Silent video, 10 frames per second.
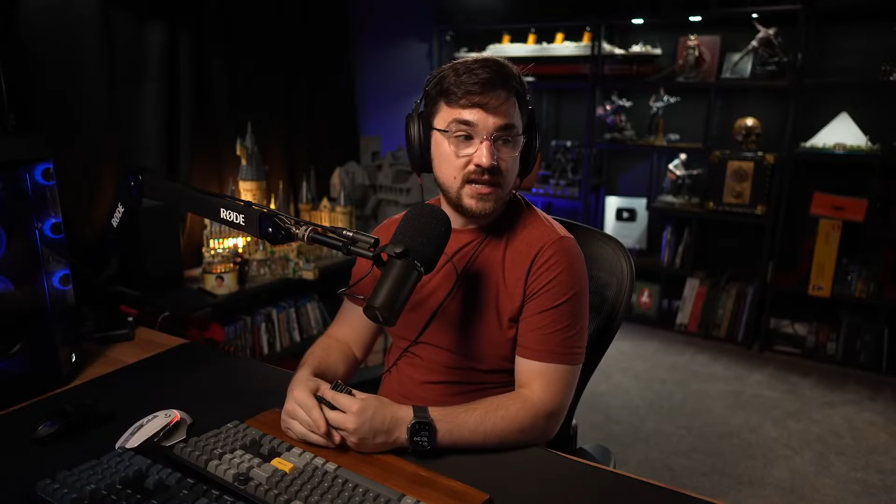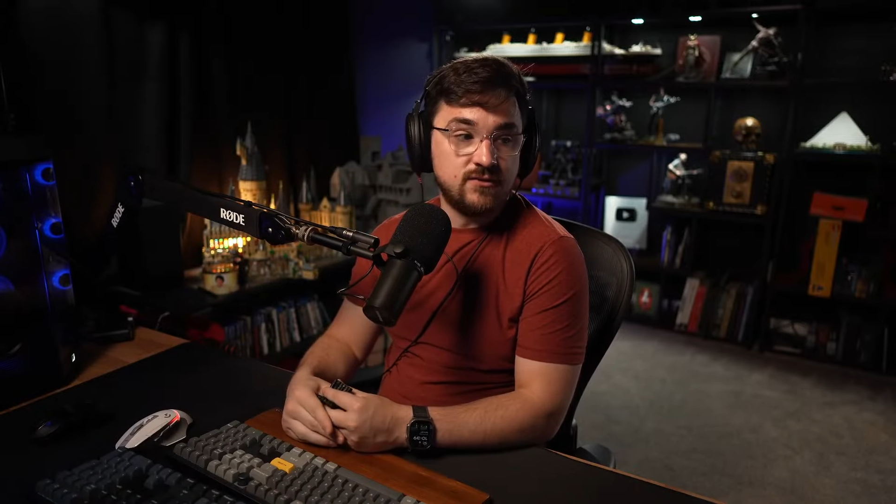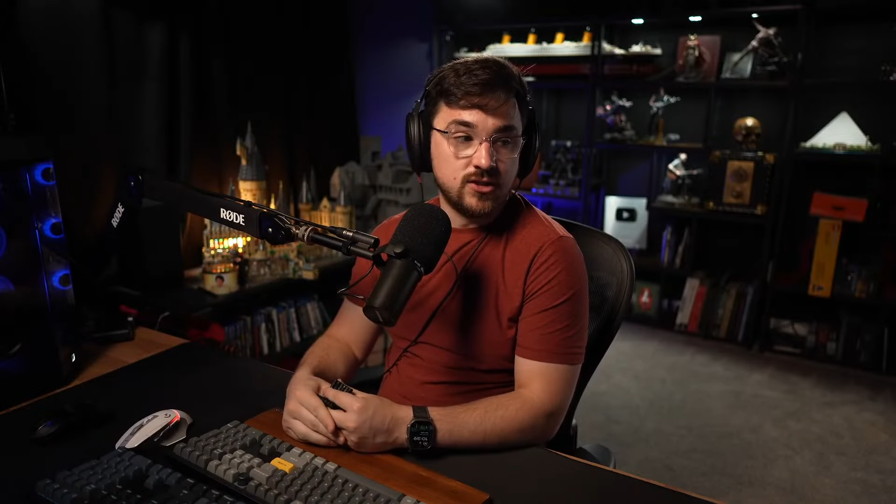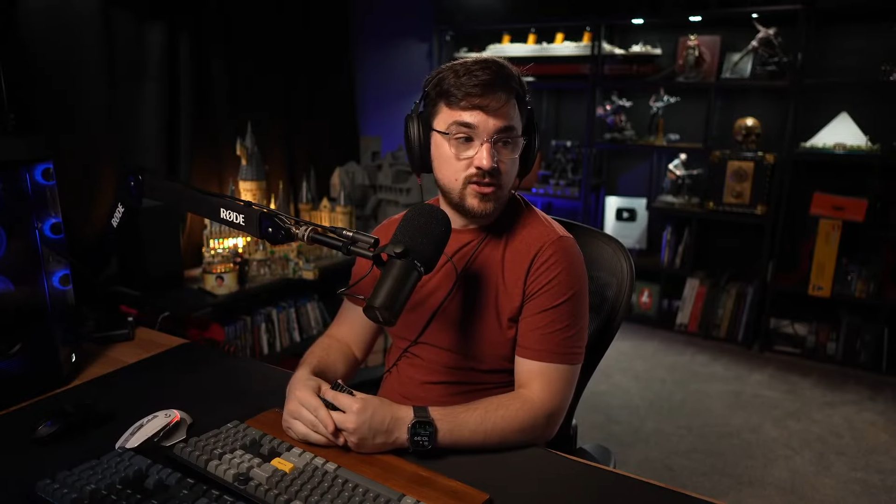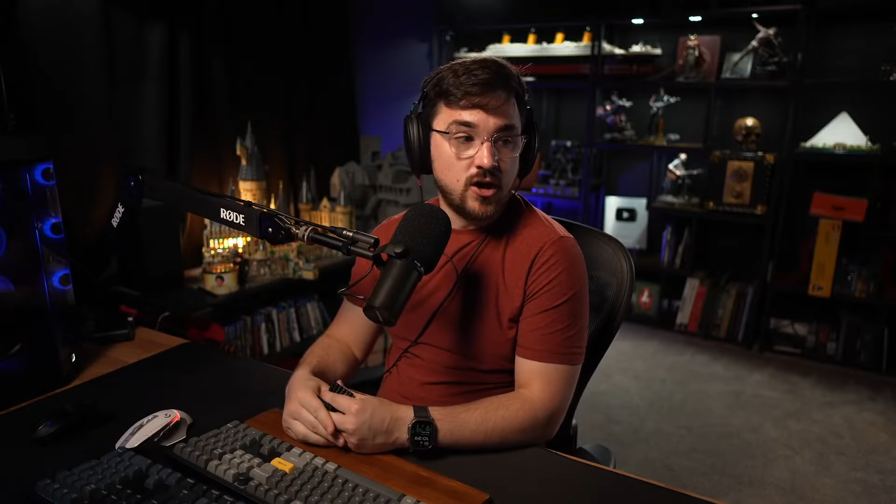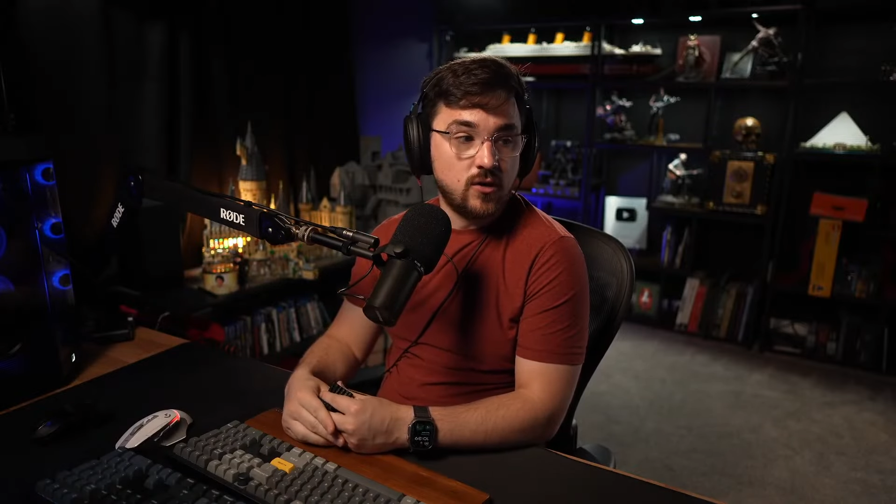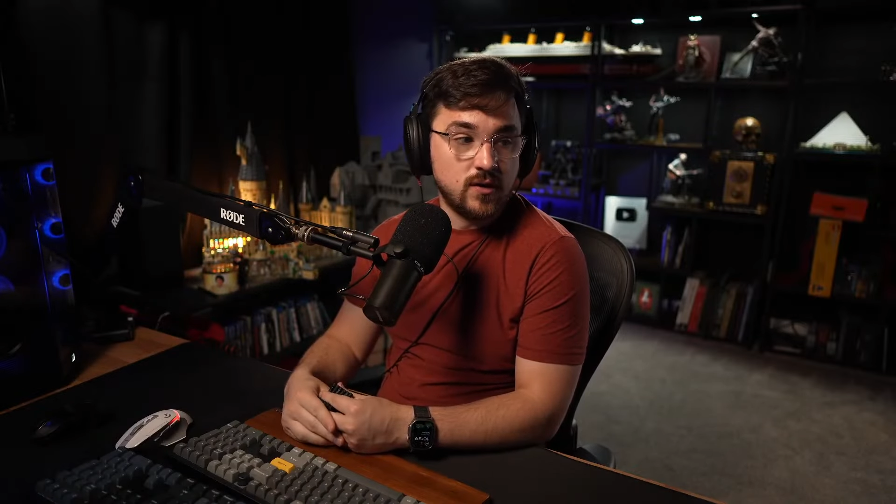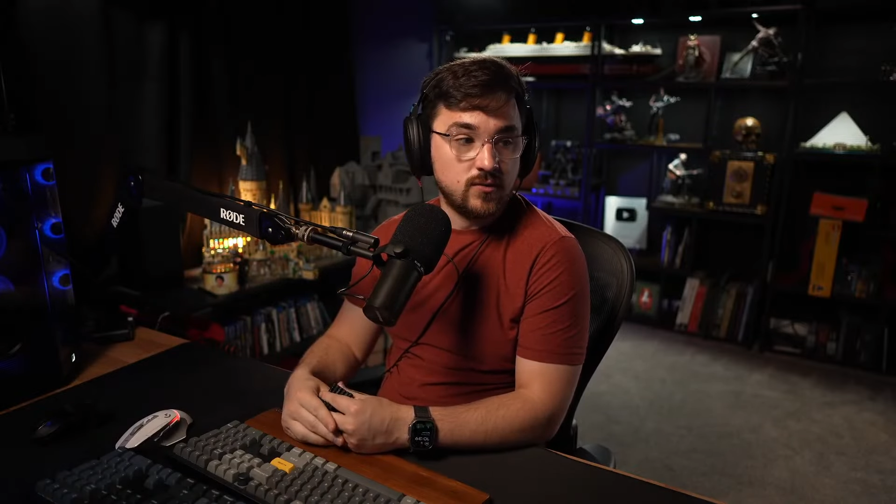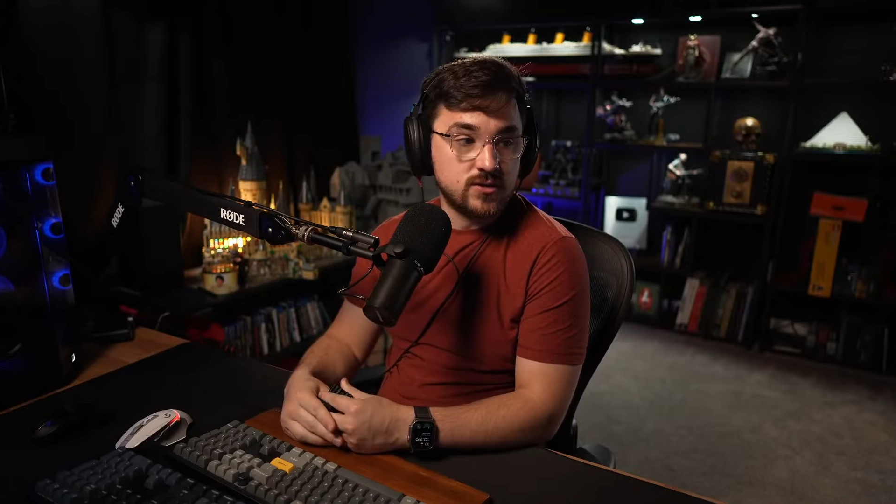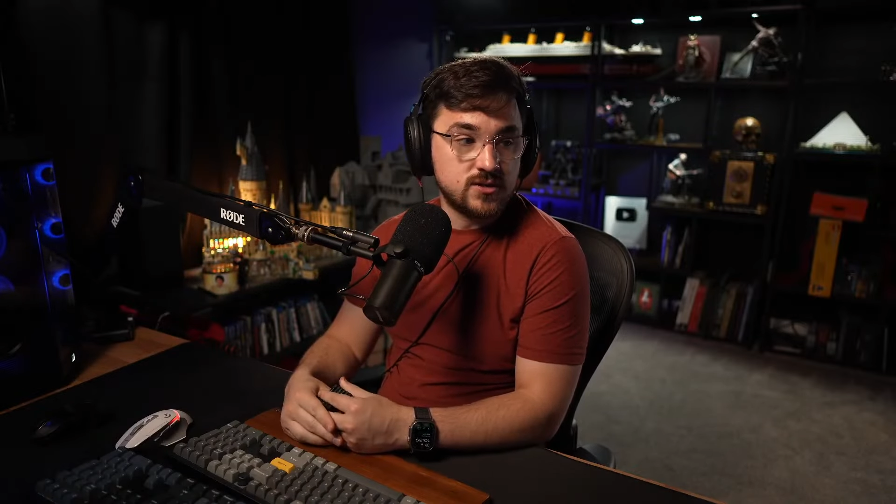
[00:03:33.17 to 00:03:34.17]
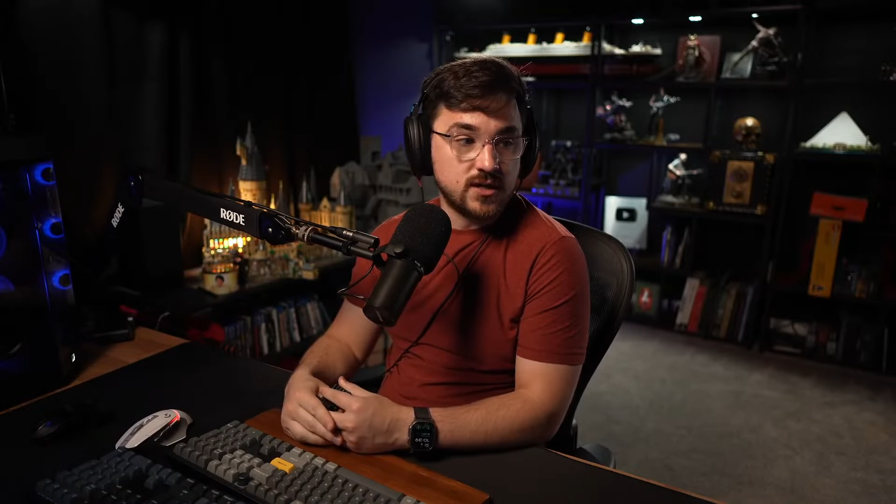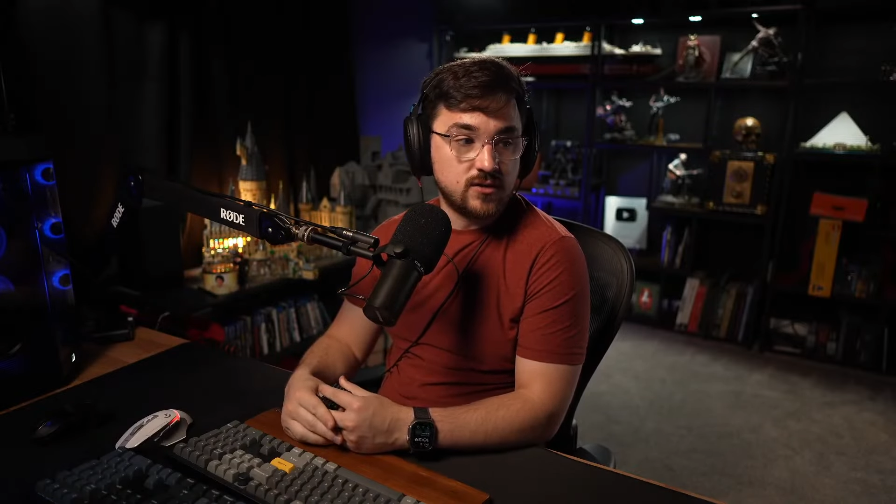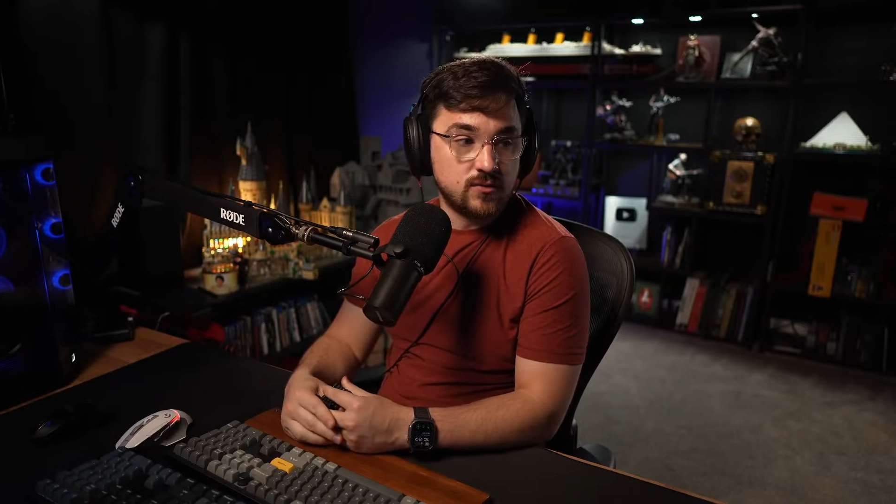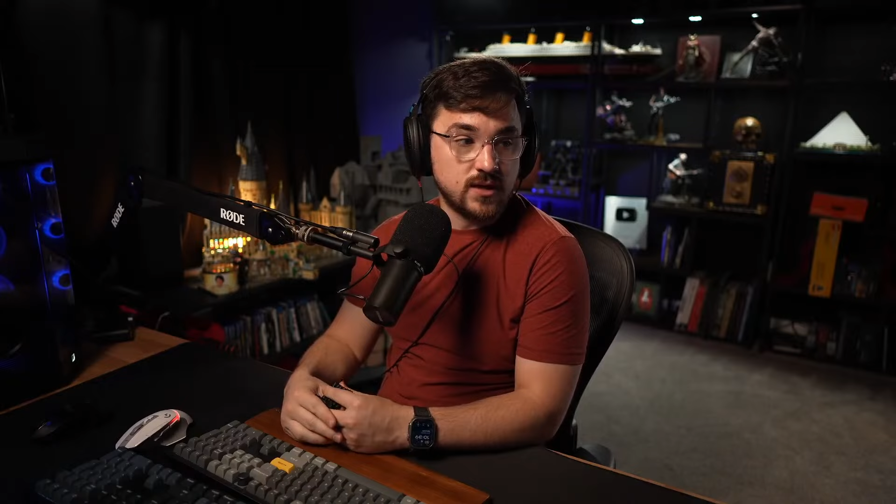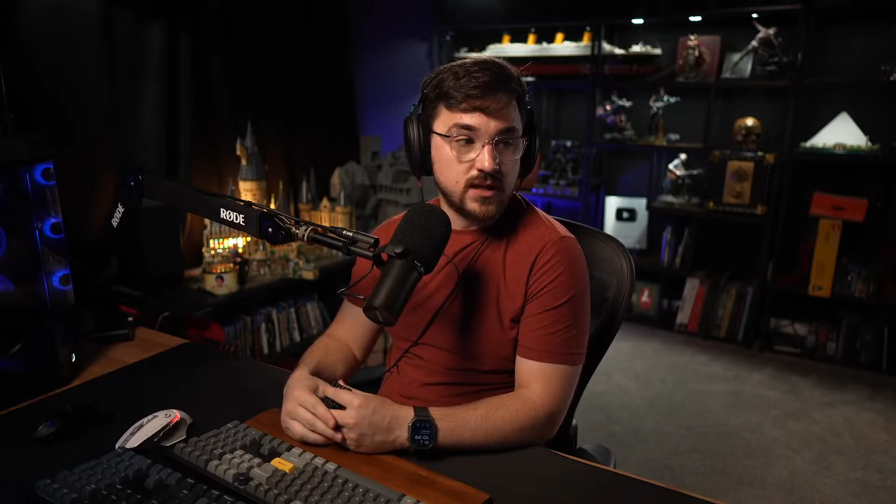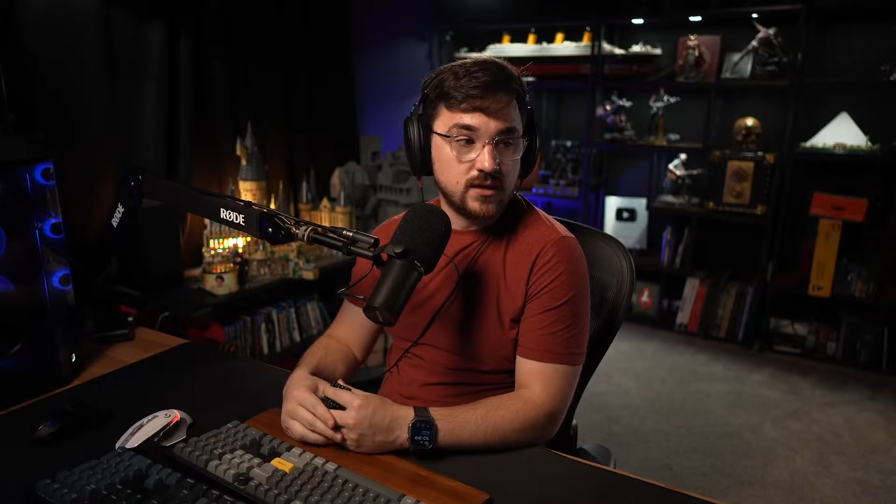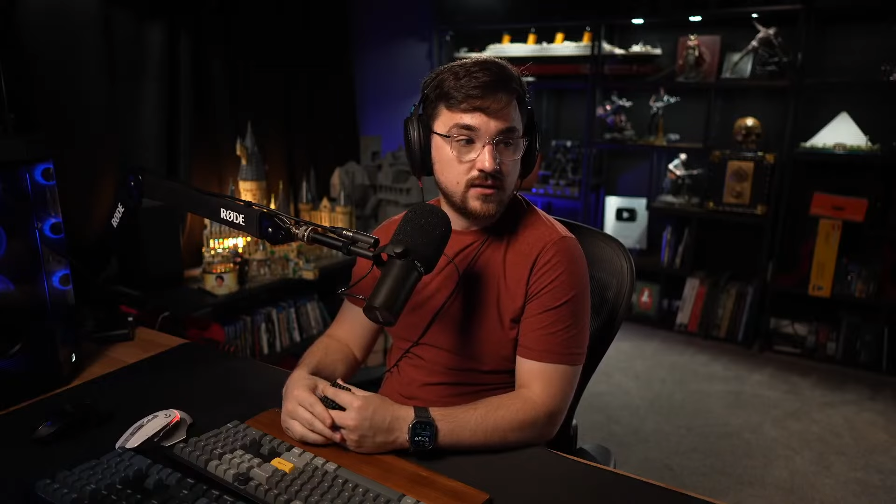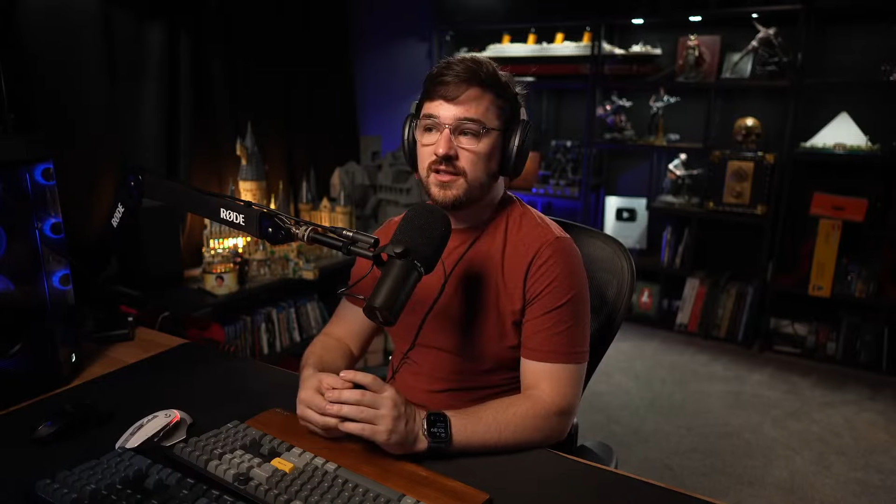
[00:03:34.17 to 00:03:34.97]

even though it was like a really,